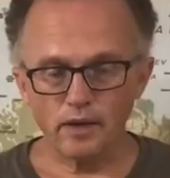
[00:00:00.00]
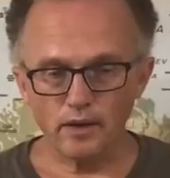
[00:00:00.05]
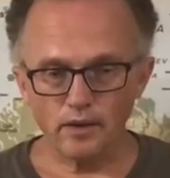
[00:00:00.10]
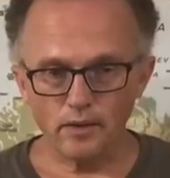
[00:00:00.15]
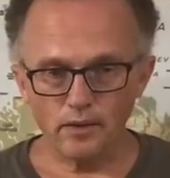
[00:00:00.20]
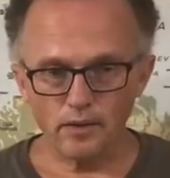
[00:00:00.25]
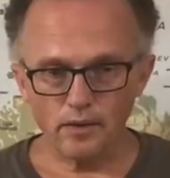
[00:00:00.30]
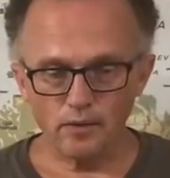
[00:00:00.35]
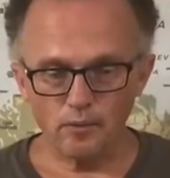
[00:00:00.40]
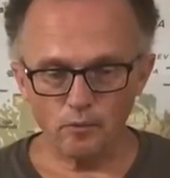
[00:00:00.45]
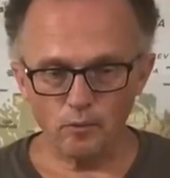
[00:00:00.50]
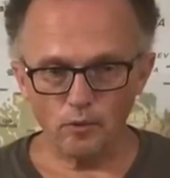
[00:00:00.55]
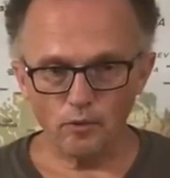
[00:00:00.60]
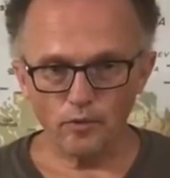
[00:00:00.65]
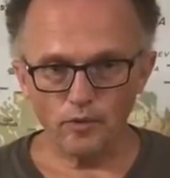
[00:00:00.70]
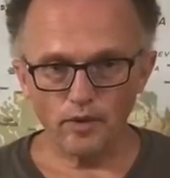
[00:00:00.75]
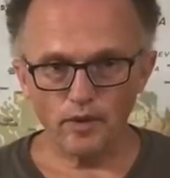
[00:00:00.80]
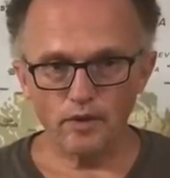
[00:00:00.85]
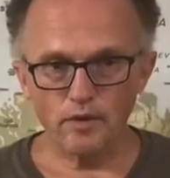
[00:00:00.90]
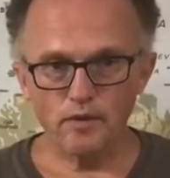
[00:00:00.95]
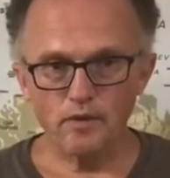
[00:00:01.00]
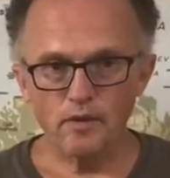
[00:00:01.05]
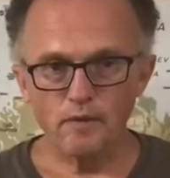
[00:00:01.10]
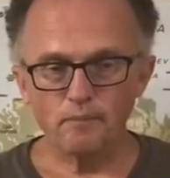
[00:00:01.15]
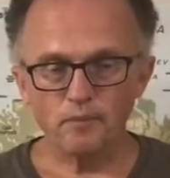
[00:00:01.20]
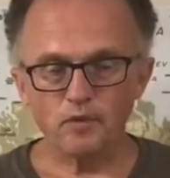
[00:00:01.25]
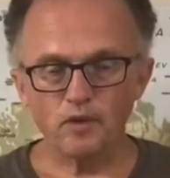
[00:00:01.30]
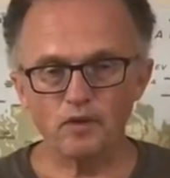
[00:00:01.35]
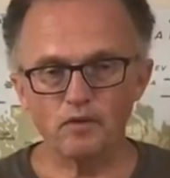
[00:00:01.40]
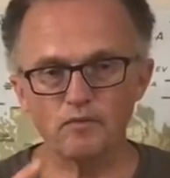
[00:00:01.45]
air will then
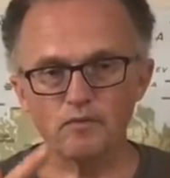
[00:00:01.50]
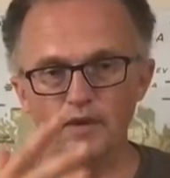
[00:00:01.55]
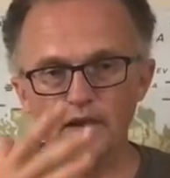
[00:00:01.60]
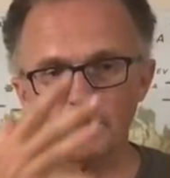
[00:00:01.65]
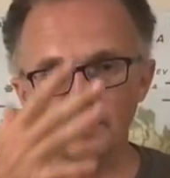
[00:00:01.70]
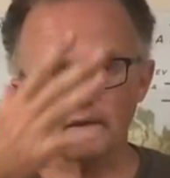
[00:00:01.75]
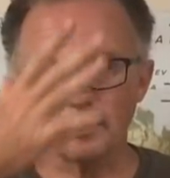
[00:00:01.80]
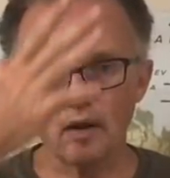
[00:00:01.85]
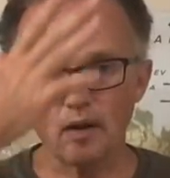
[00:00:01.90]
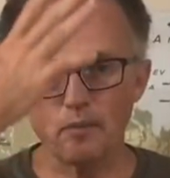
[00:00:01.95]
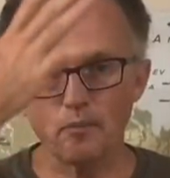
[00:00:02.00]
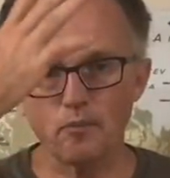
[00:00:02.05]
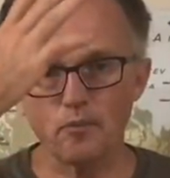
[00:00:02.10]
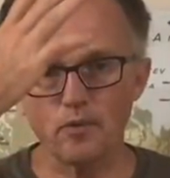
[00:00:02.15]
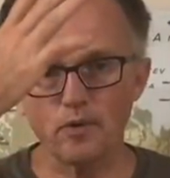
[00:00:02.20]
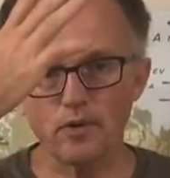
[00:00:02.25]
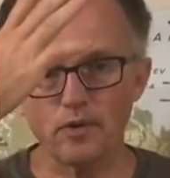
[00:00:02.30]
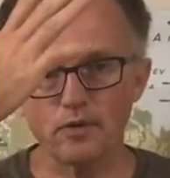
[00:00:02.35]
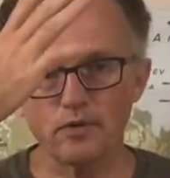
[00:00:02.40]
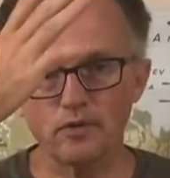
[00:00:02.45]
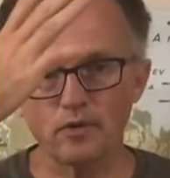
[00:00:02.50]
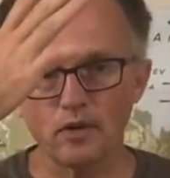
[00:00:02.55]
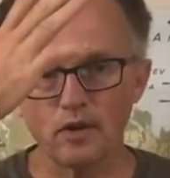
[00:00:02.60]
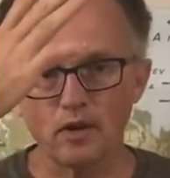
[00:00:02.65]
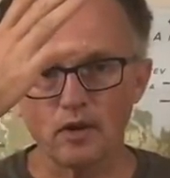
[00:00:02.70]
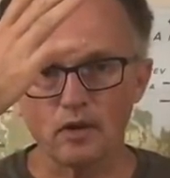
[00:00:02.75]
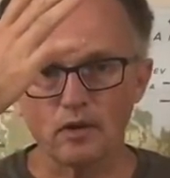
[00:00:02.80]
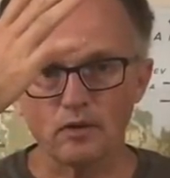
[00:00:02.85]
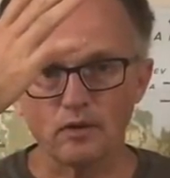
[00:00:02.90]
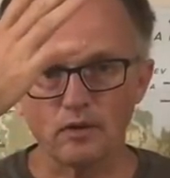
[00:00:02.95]
convect upwards.
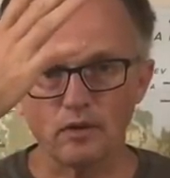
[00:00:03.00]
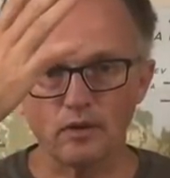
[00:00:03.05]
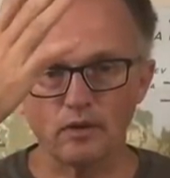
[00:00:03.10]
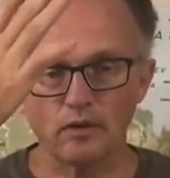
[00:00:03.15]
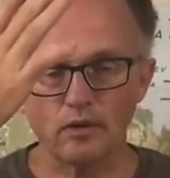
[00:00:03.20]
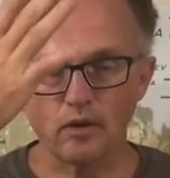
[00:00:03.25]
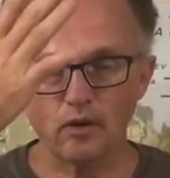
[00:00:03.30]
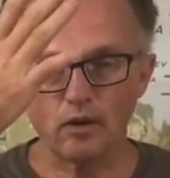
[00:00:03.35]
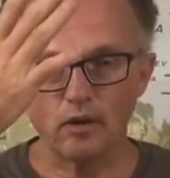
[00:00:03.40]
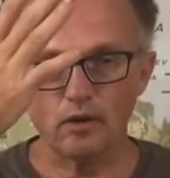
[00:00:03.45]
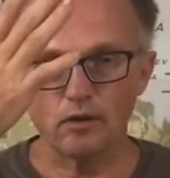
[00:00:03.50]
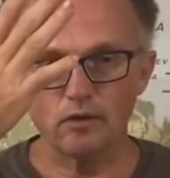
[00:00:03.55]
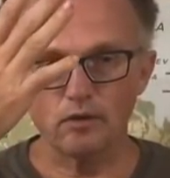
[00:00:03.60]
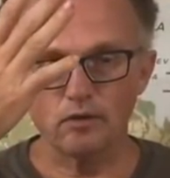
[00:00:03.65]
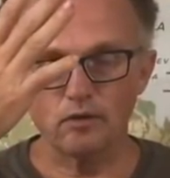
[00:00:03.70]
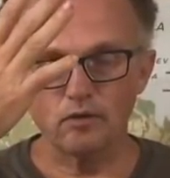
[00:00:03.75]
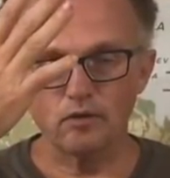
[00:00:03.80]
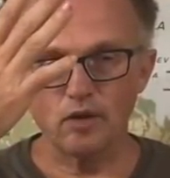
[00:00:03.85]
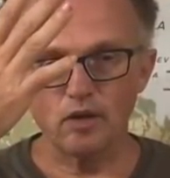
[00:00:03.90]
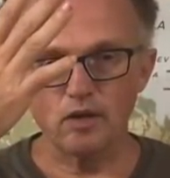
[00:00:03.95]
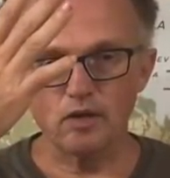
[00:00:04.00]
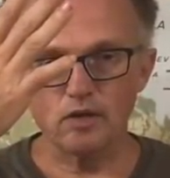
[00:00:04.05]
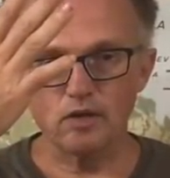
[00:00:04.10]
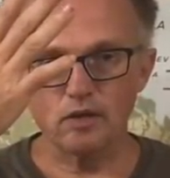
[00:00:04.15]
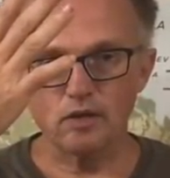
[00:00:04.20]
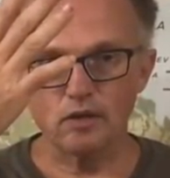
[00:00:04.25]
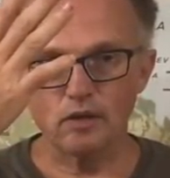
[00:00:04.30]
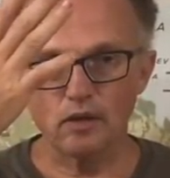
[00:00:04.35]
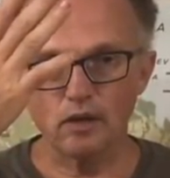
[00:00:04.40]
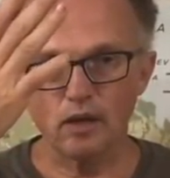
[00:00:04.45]
You get the
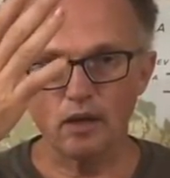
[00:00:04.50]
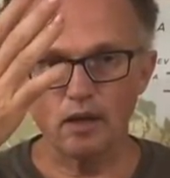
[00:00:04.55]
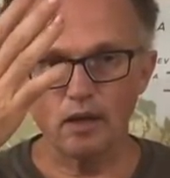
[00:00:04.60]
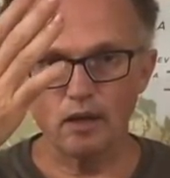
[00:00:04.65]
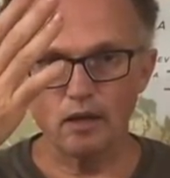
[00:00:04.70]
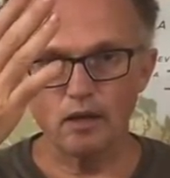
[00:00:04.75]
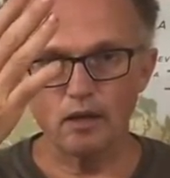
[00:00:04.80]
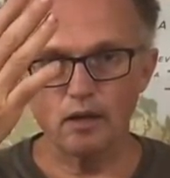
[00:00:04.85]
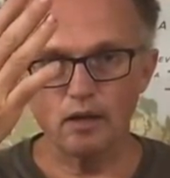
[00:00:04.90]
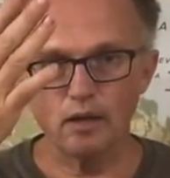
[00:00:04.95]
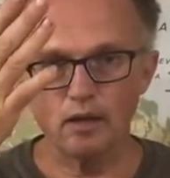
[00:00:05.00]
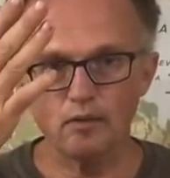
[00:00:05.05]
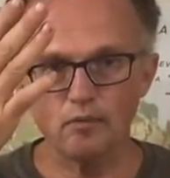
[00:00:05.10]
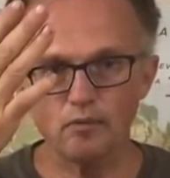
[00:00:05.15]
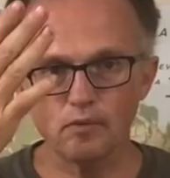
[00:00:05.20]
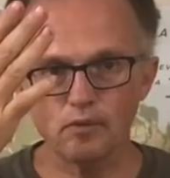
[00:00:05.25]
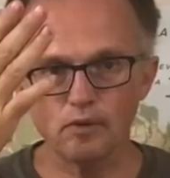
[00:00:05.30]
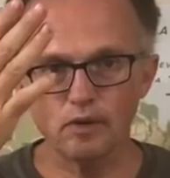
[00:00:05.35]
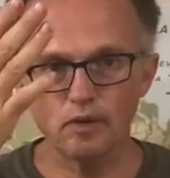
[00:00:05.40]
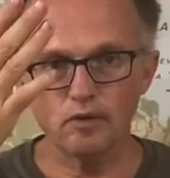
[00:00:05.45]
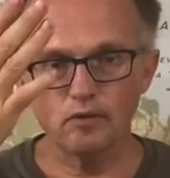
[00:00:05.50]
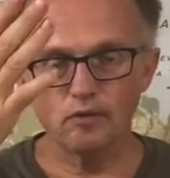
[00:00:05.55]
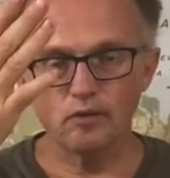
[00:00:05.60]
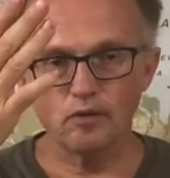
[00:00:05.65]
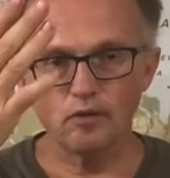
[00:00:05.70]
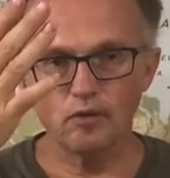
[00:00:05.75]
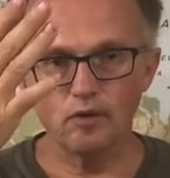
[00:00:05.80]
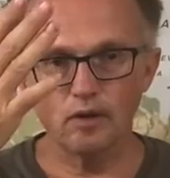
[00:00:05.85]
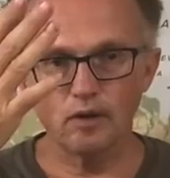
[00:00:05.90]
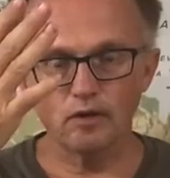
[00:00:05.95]
condensation and latent heat release,
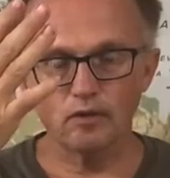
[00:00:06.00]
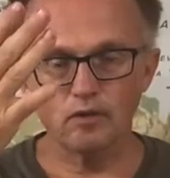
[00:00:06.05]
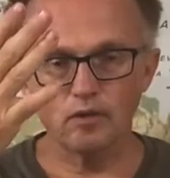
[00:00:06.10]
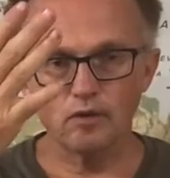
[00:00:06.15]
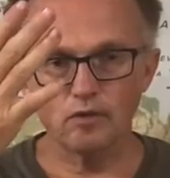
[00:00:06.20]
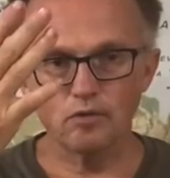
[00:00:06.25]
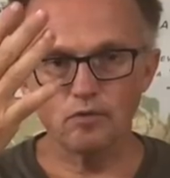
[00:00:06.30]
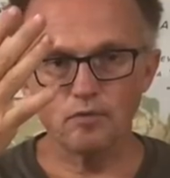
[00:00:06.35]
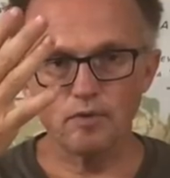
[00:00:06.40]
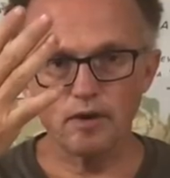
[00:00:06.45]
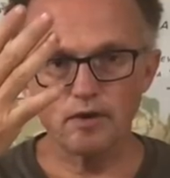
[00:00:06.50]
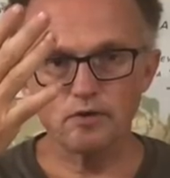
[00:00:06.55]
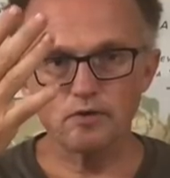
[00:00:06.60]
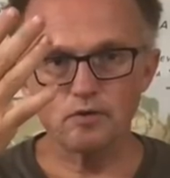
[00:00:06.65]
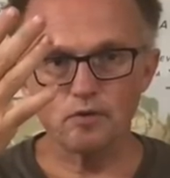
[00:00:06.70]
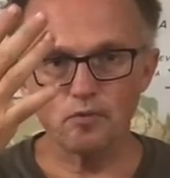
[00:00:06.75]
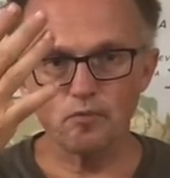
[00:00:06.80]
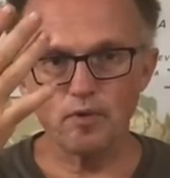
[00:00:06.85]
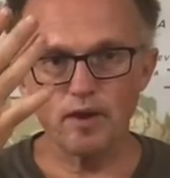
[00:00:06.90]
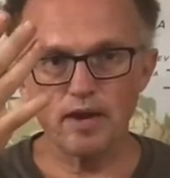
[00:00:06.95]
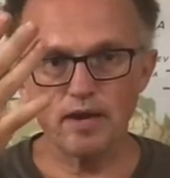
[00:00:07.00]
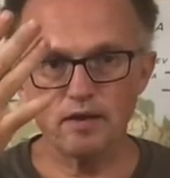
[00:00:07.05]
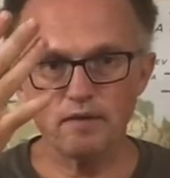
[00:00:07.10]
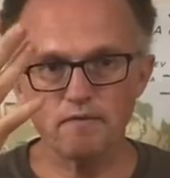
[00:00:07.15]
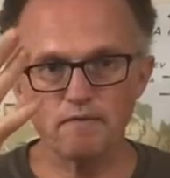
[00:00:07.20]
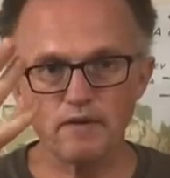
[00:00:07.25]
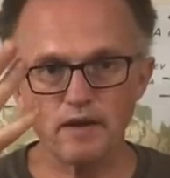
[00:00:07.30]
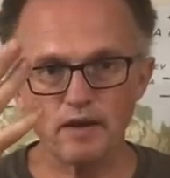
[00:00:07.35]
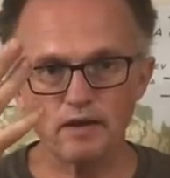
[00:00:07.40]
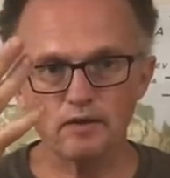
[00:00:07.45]
and you get the torrential rain
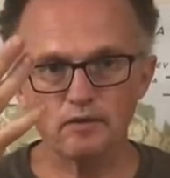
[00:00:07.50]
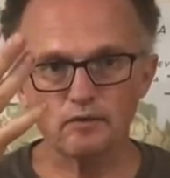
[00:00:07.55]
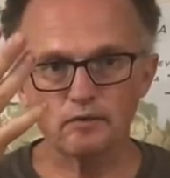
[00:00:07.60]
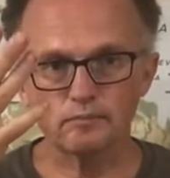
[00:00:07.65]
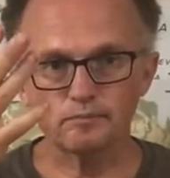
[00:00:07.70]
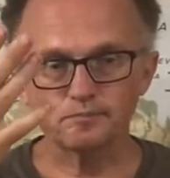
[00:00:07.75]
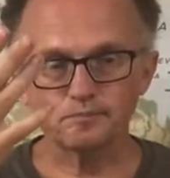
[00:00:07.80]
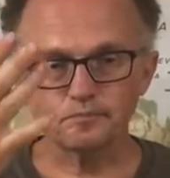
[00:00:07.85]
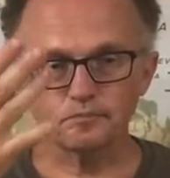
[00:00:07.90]
events.